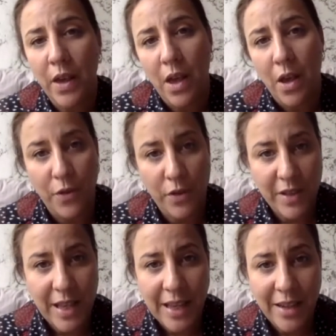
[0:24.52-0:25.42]
for the
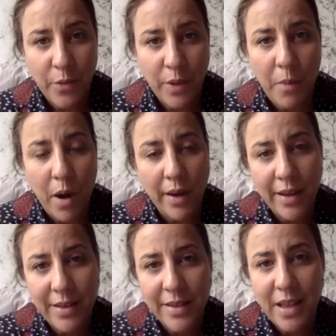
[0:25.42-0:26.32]
secondary
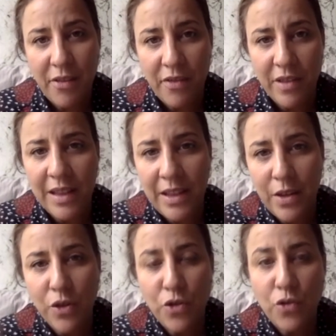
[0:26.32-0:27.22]
market, there's definitely
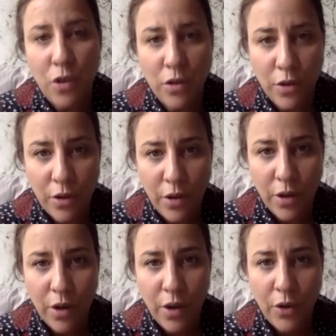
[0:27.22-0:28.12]
a stronger
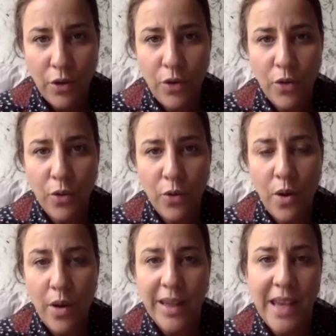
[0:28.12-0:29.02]
you know
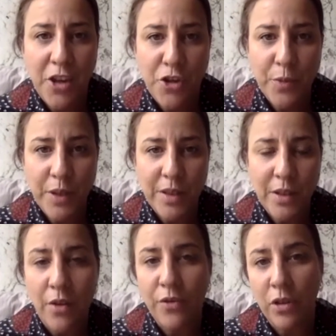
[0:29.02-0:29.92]
engagement
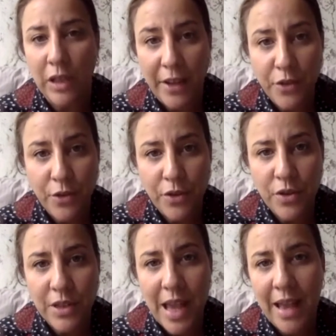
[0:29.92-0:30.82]
of
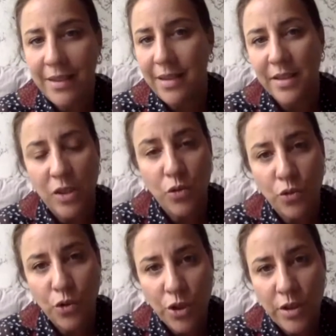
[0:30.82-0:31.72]
collectors and
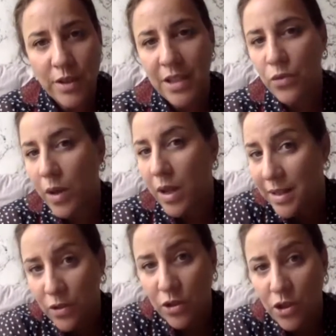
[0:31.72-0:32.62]
institutions as well
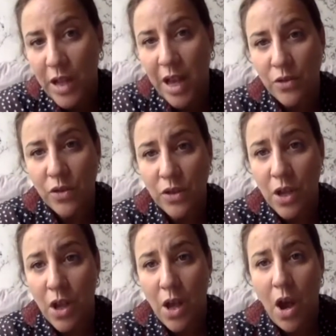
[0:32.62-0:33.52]
as auction houses
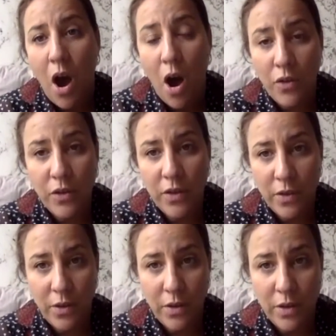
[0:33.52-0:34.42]
on
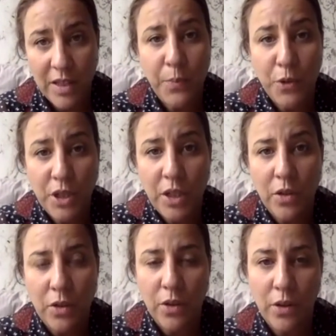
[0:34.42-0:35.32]
the this
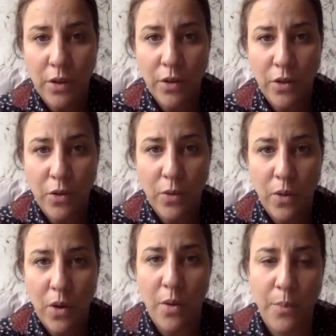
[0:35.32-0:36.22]
particular you know
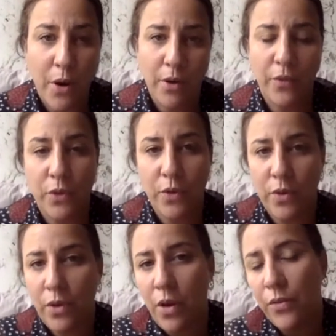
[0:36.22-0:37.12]
uh, part of
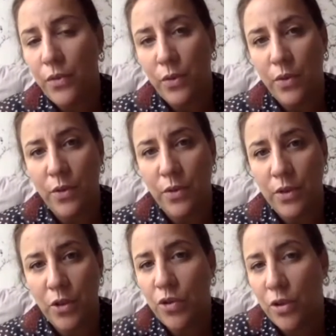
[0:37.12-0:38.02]
the of the
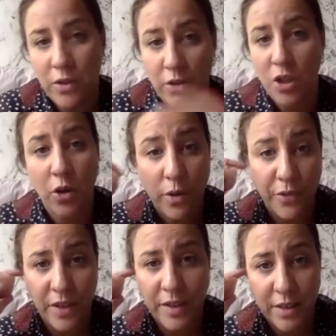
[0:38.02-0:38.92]
the, the
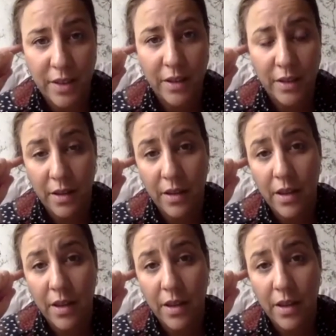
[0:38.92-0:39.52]
geographies in uh,